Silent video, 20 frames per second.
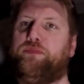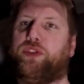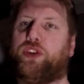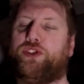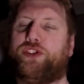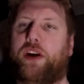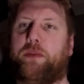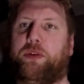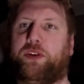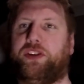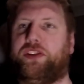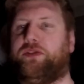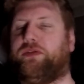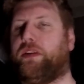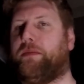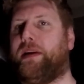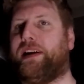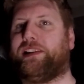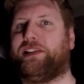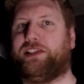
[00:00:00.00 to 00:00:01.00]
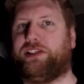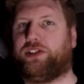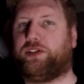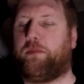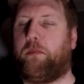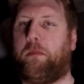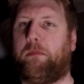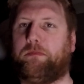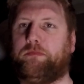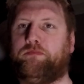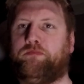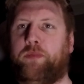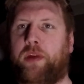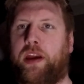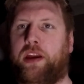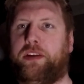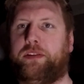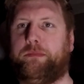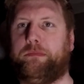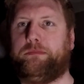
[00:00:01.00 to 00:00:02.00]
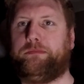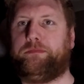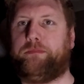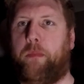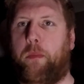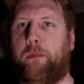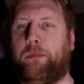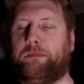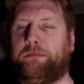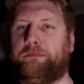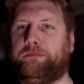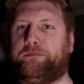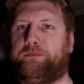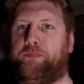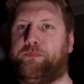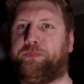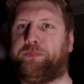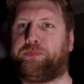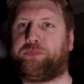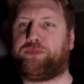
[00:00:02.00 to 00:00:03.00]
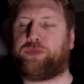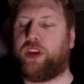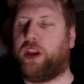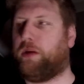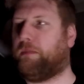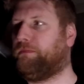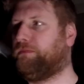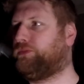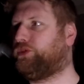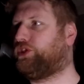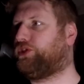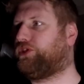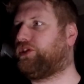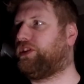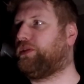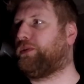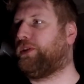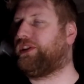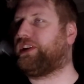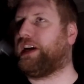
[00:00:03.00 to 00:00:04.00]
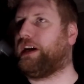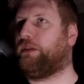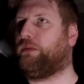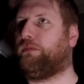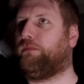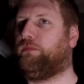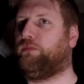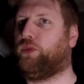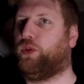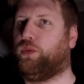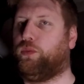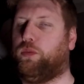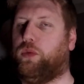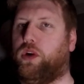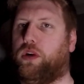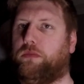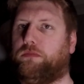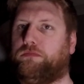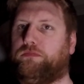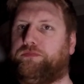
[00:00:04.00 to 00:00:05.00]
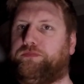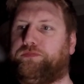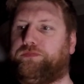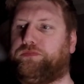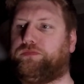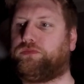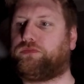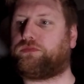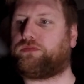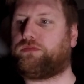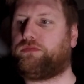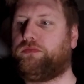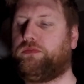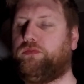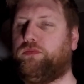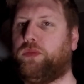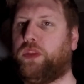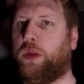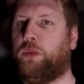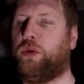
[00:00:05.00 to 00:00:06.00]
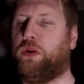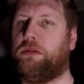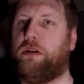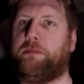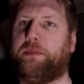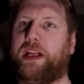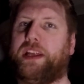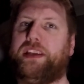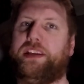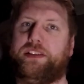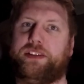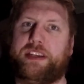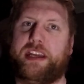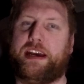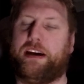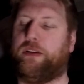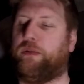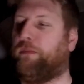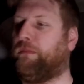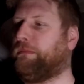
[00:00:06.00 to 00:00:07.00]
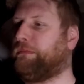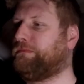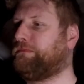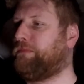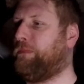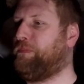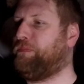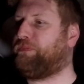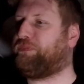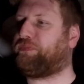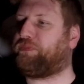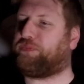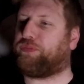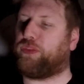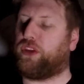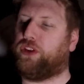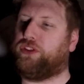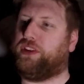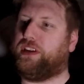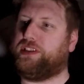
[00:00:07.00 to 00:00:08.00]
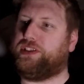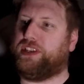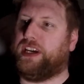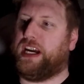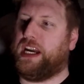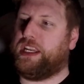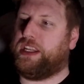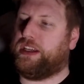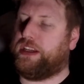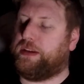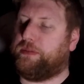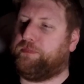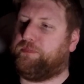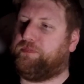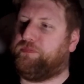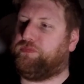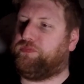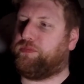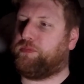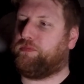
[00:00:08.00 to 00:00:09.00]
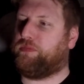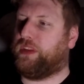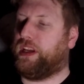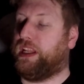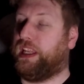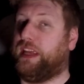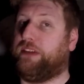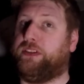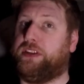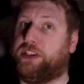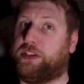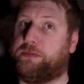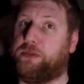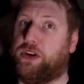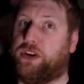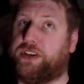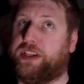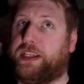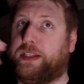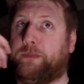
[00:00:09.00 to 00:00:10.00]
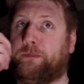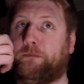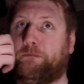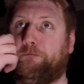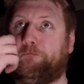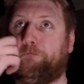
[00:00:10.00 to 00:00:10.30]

So I pulled in for a Macca's and I'm just trying to work out what my plan is now. Because I started at 11 this morning,